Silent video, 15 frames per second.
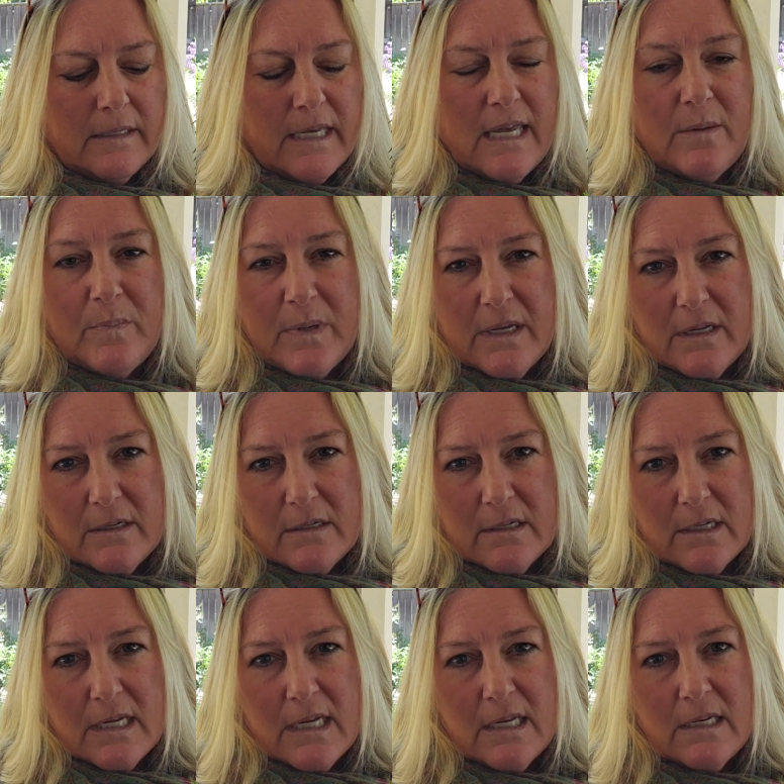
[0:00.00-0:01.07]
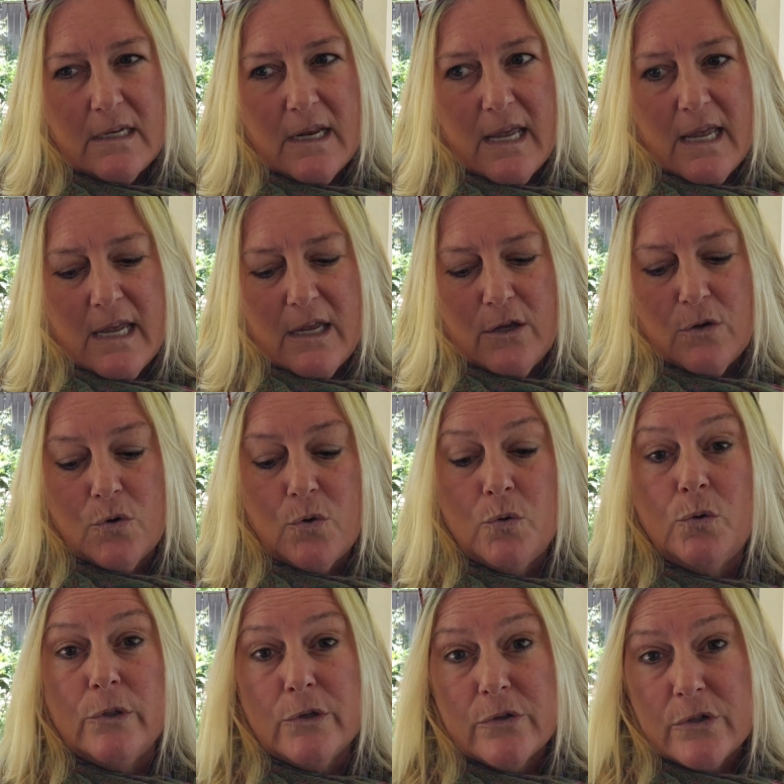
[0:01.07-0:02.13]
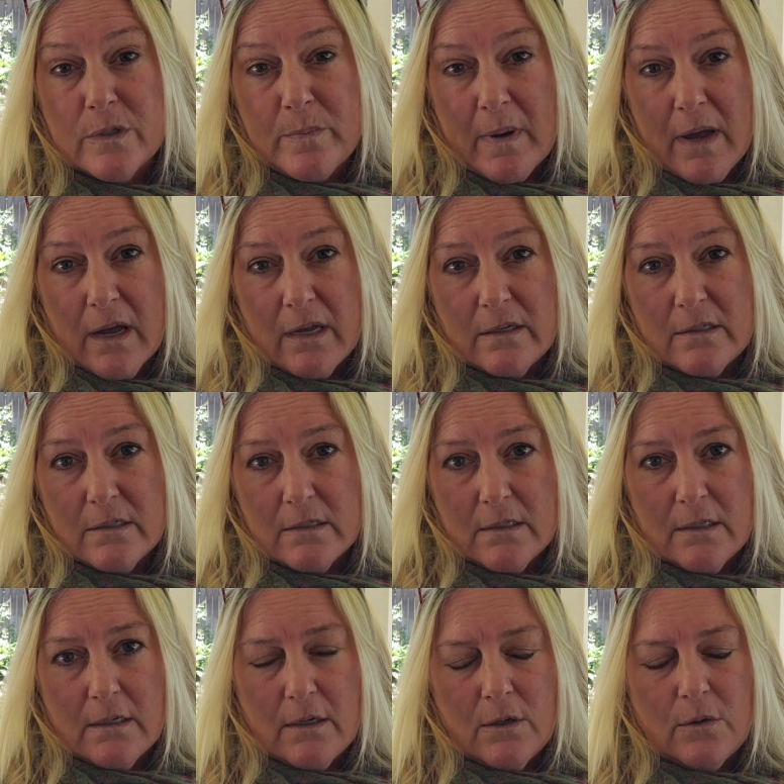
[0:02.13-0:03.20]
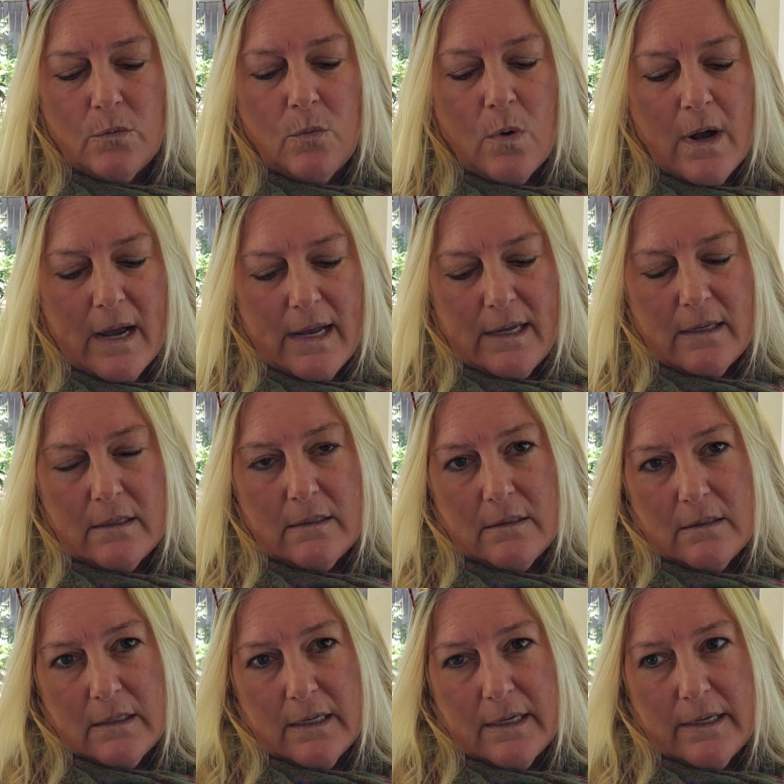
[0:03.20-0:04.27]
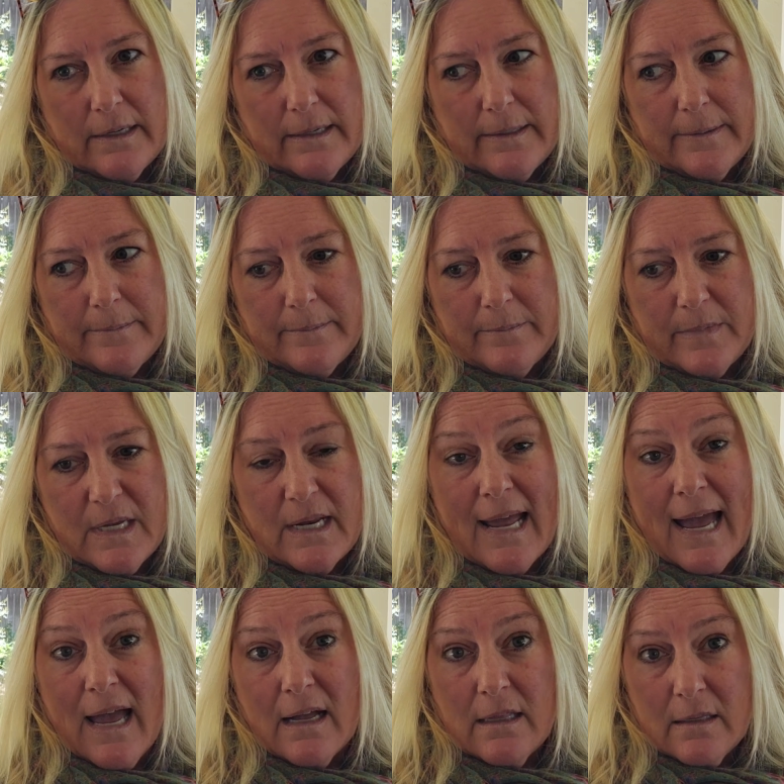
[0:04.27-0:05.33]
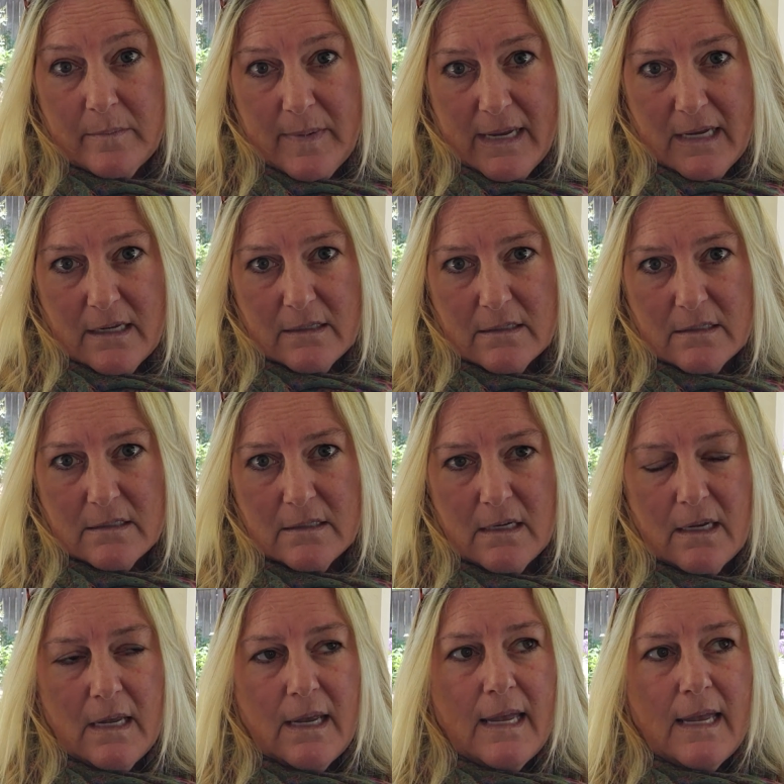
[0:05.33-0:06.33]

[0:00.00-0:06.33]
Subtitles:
keep it in a cooler spot while it acclimates.